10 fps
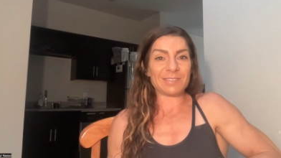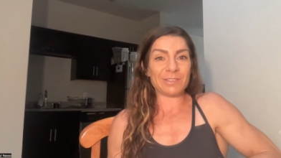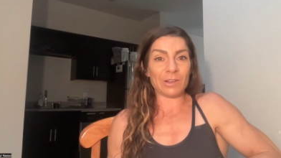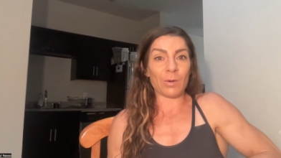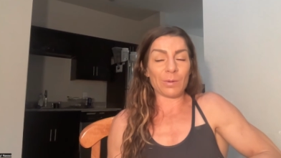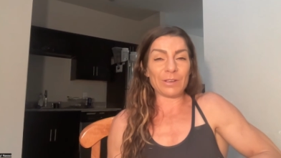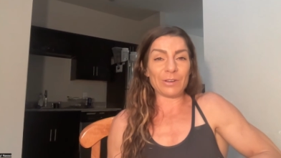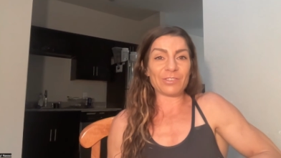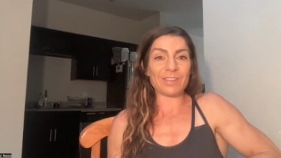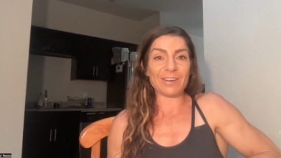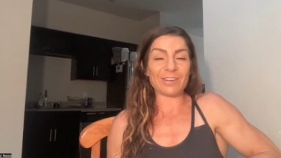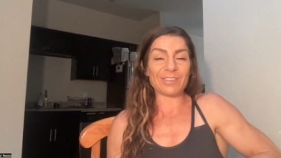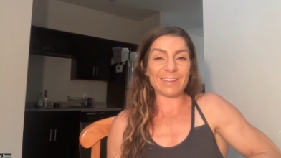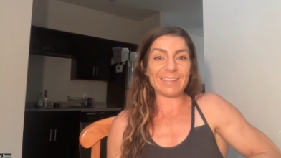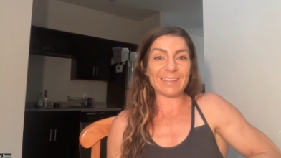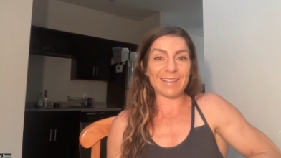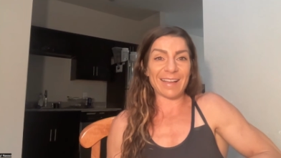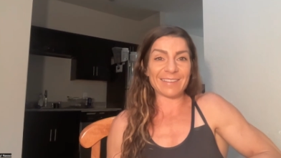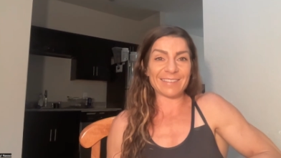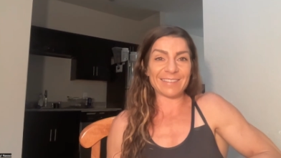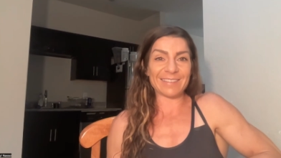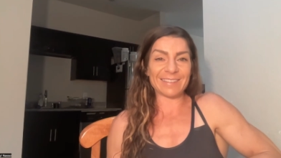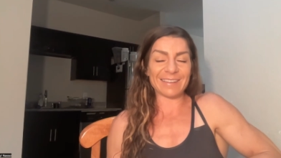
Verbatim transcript: lowering your standards in the classes.